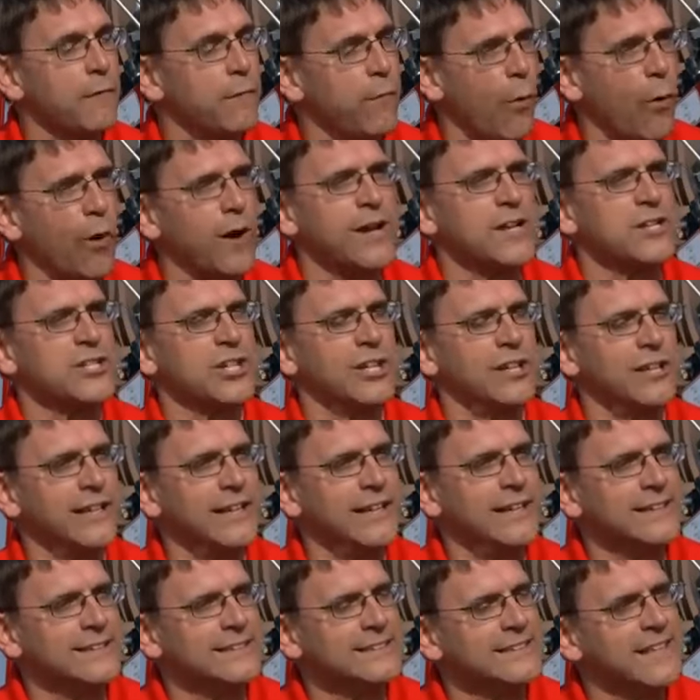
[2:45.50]
a 4-inch
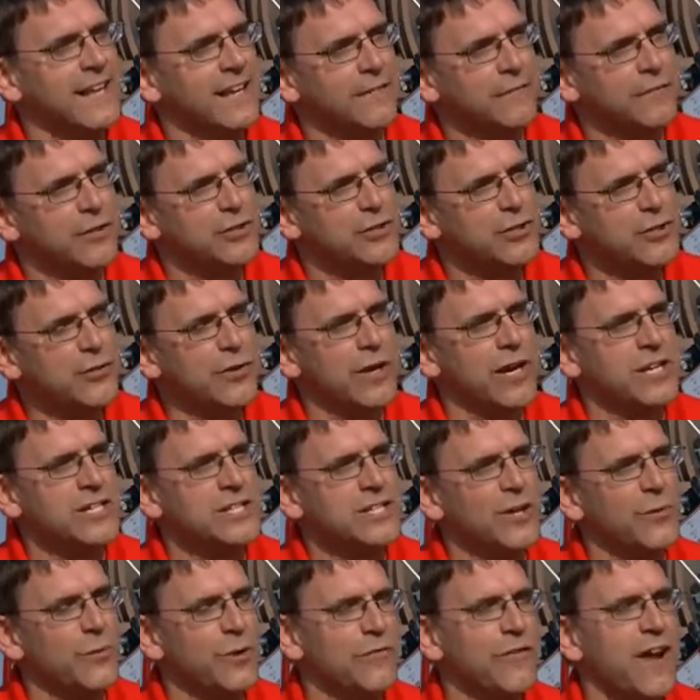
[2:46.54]
cleat instead of the
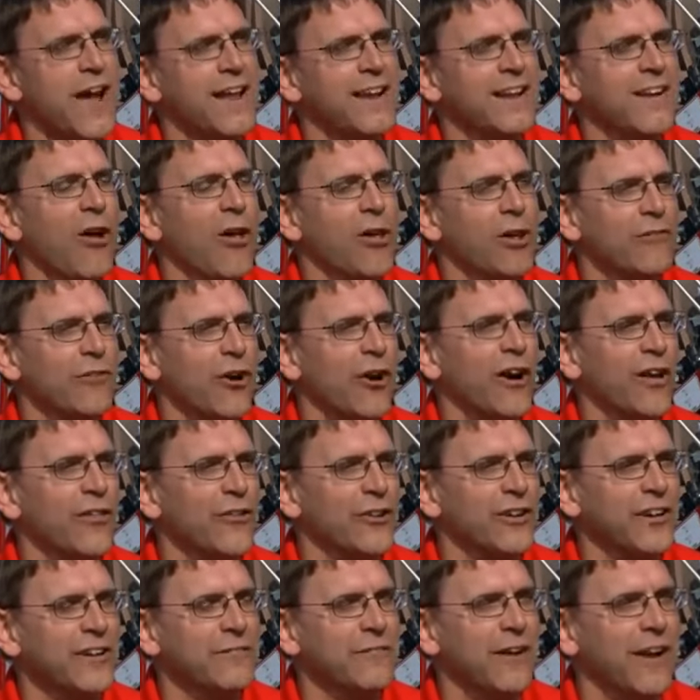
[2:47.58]
2-inch that we've had in all of our
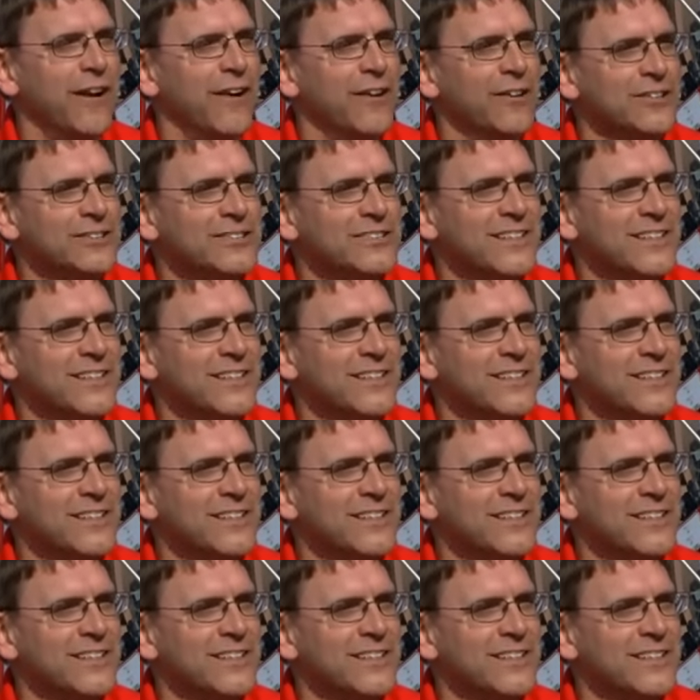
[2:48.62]
other conveyors.